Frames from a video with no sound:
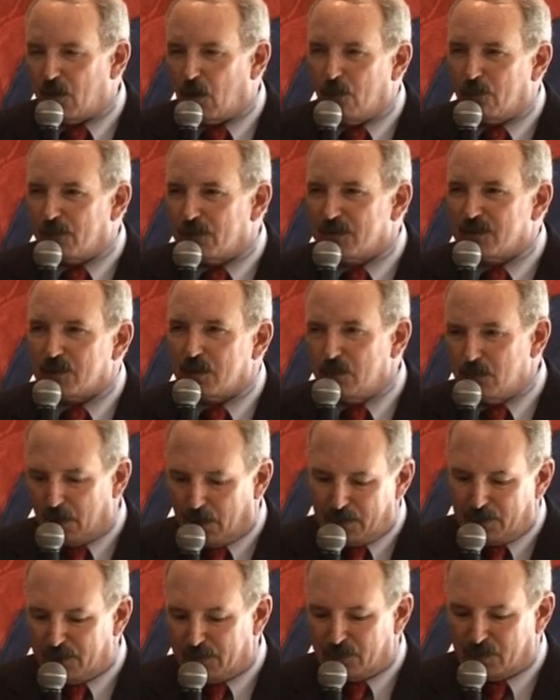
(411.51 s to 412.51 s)
over
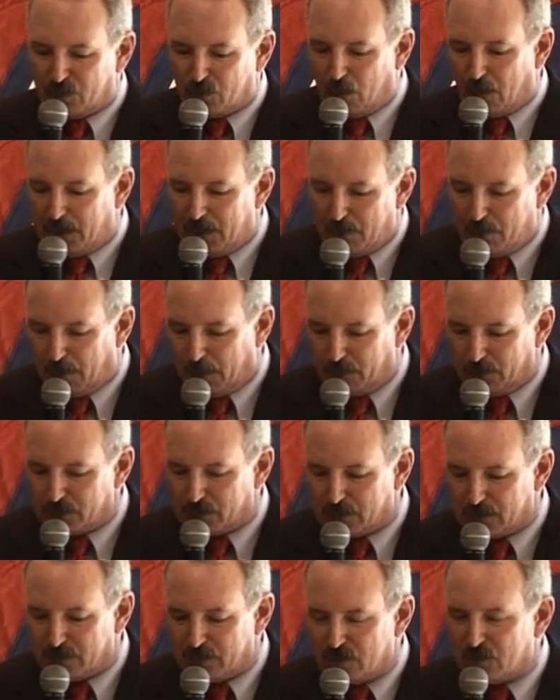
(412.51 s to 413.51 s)
220
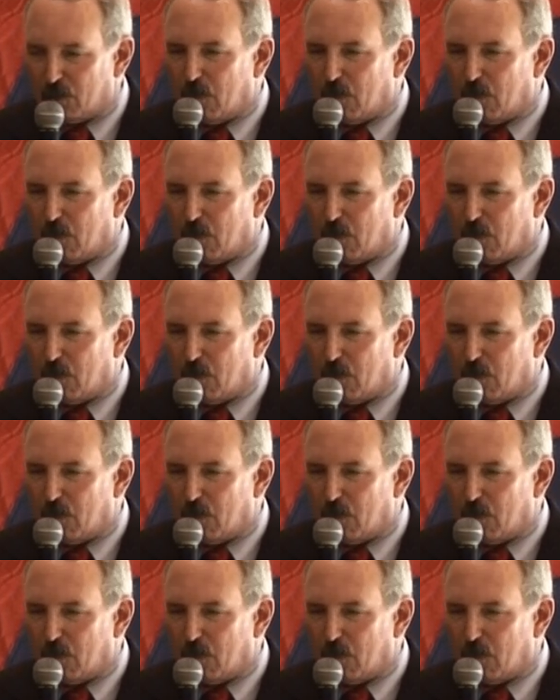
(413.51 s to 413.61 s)
boats,